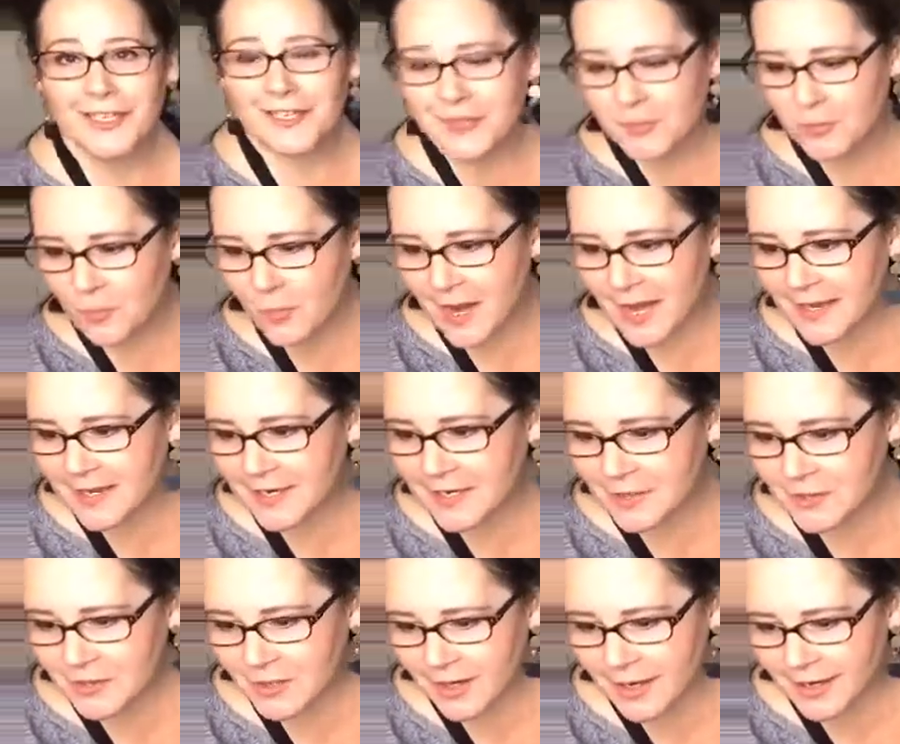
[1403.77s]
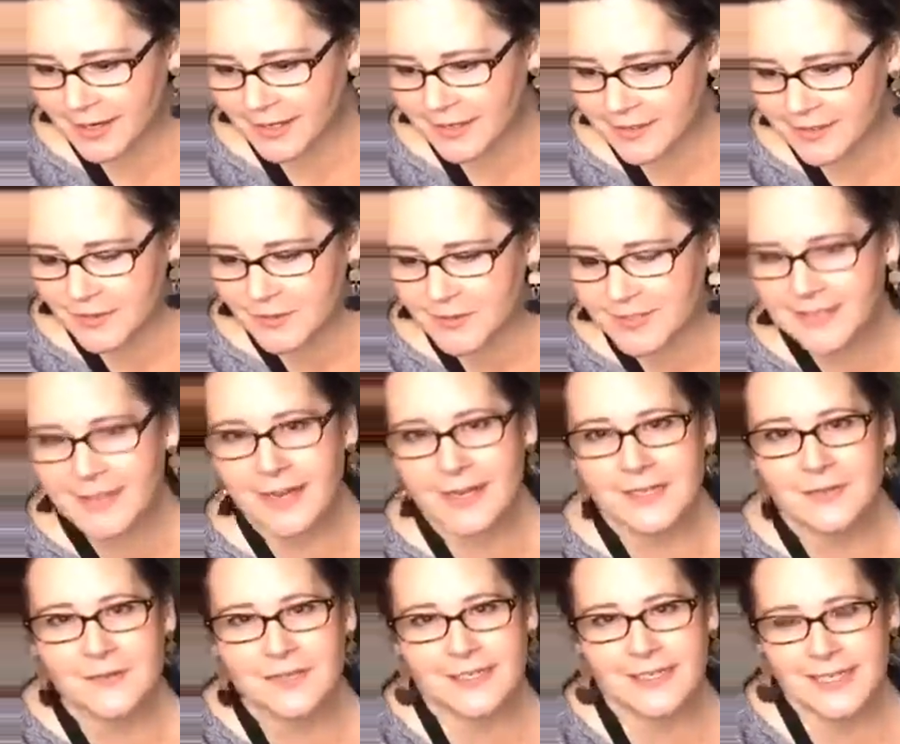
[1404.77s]
it's wet and drying, and so it's
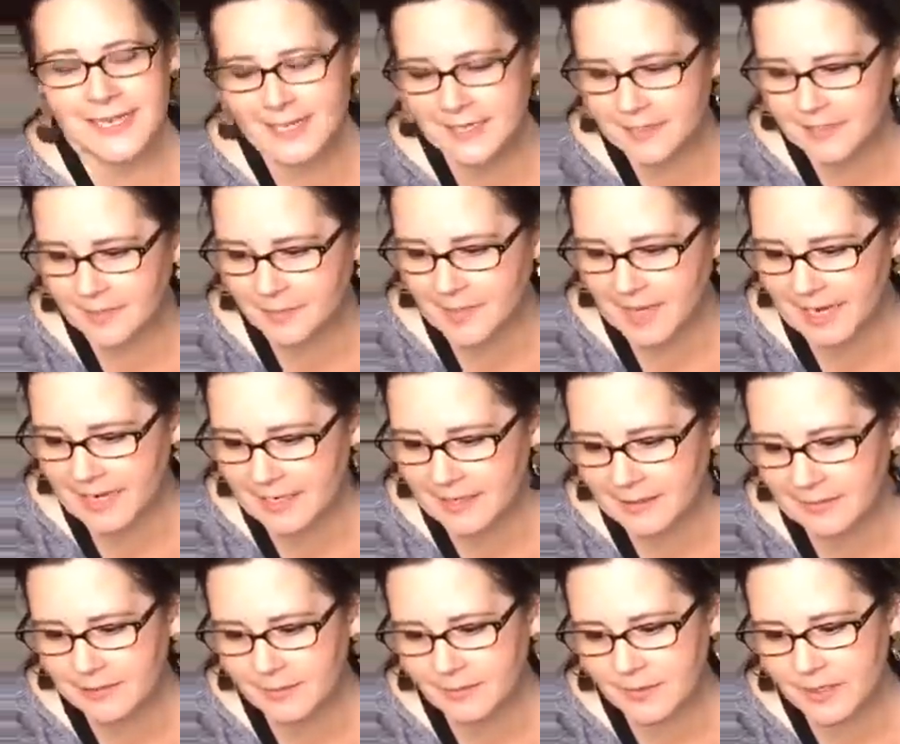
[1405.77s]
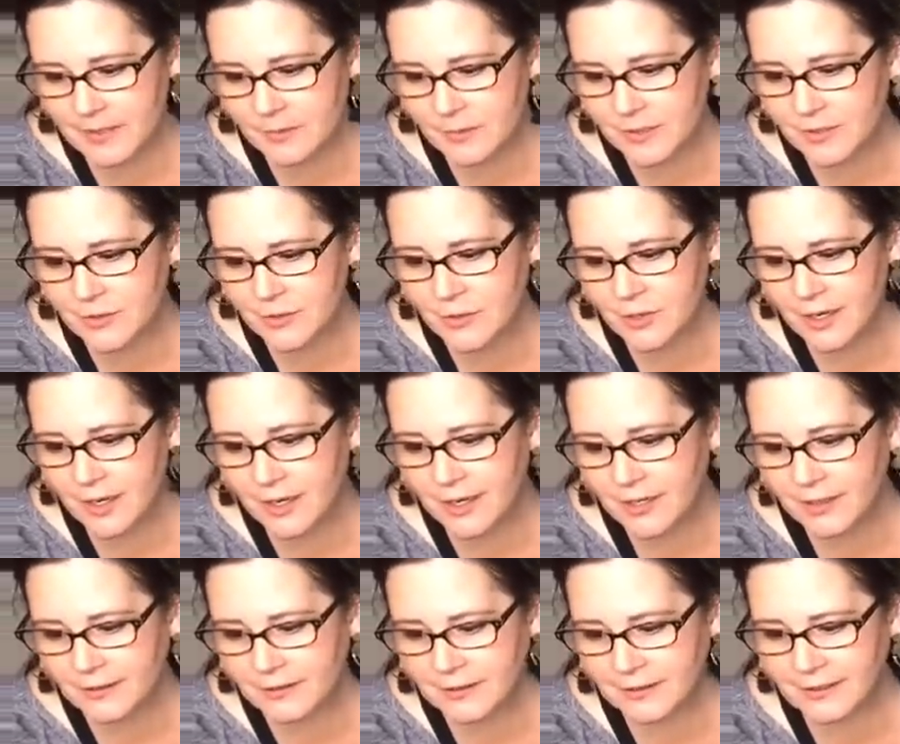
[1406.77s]
kind of stained the paint a little bit while it's
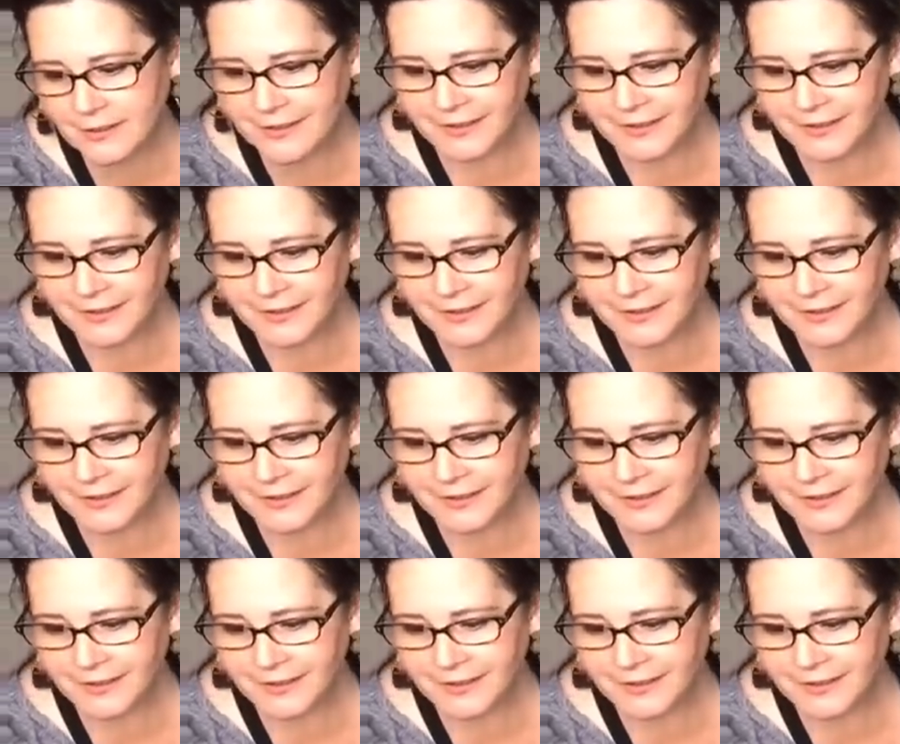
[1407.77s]
drying.